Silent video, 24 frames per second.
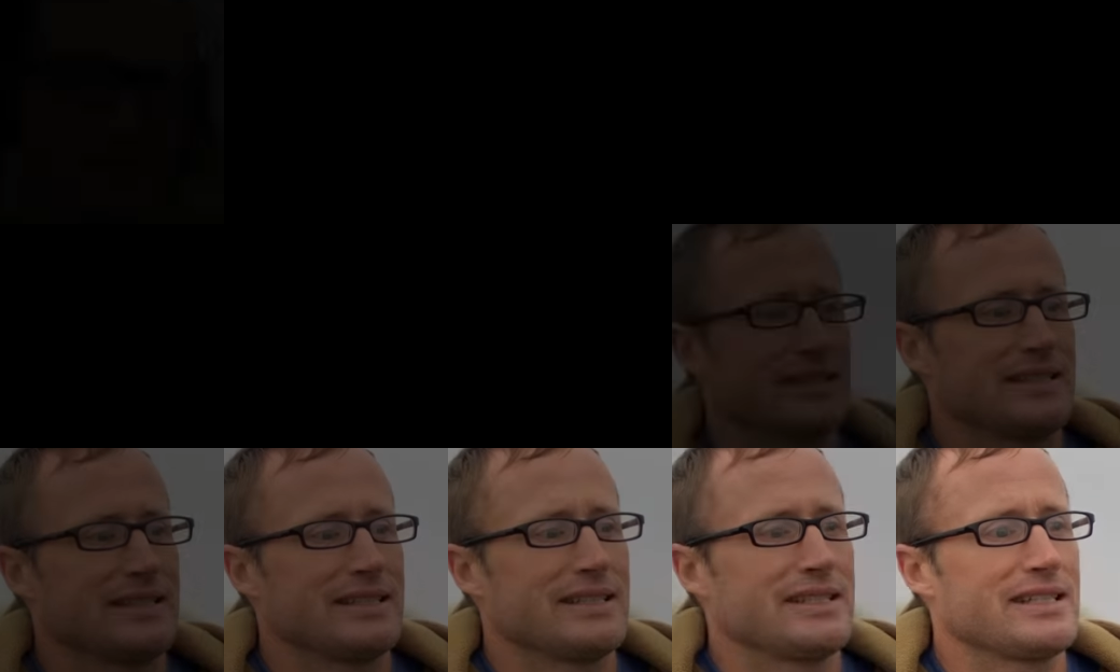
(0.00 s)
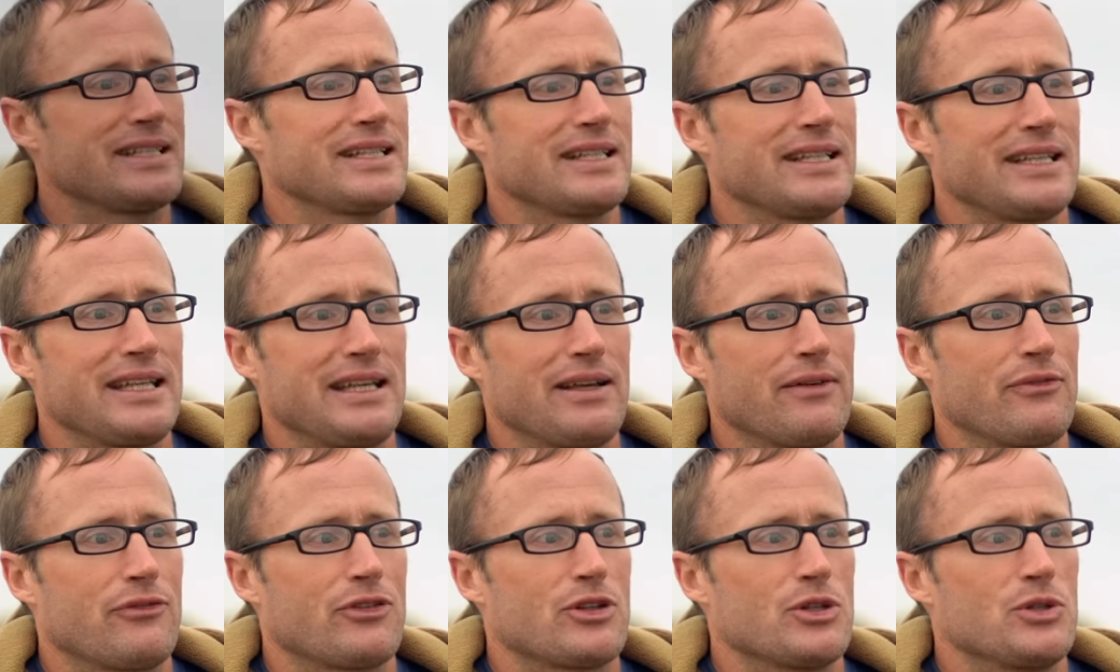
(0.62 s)
And
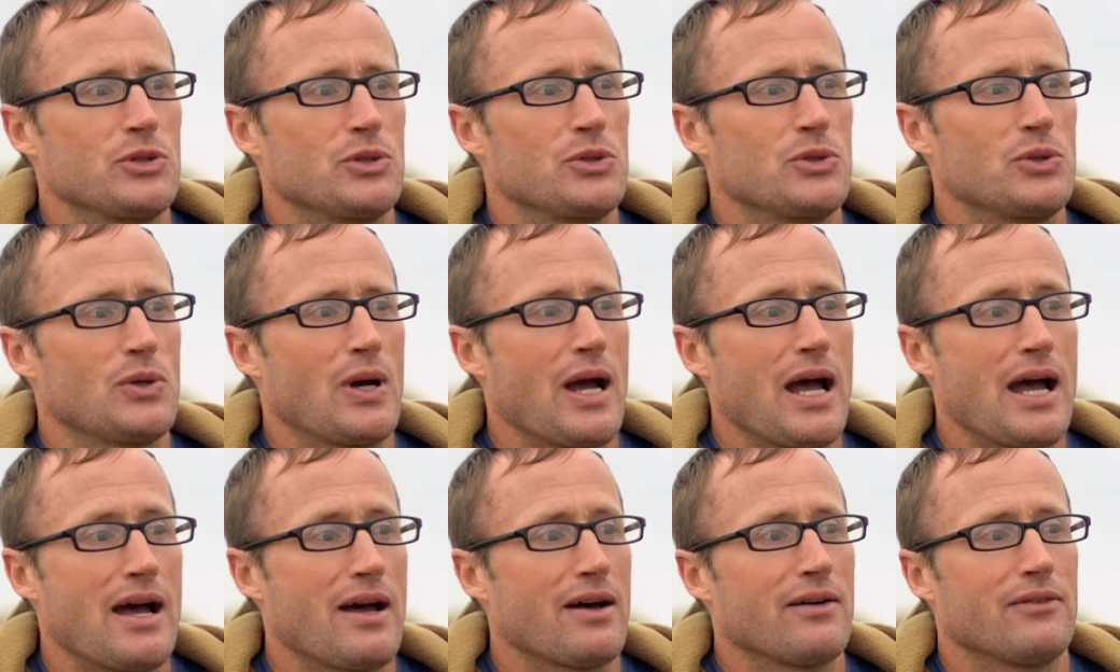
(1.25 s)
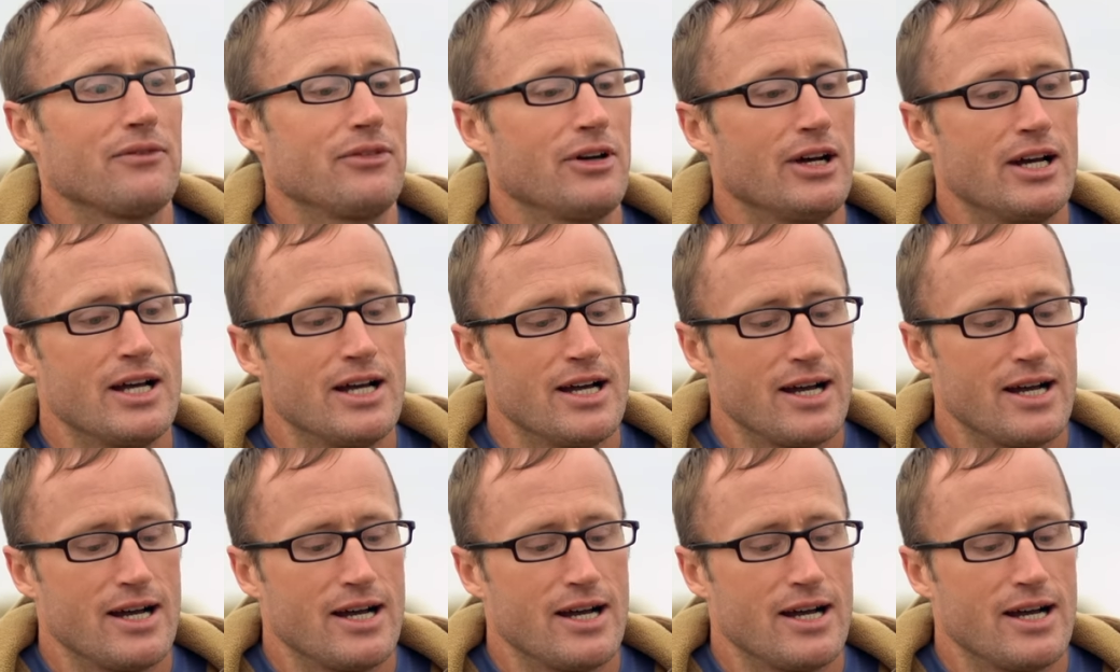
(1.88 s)
if you have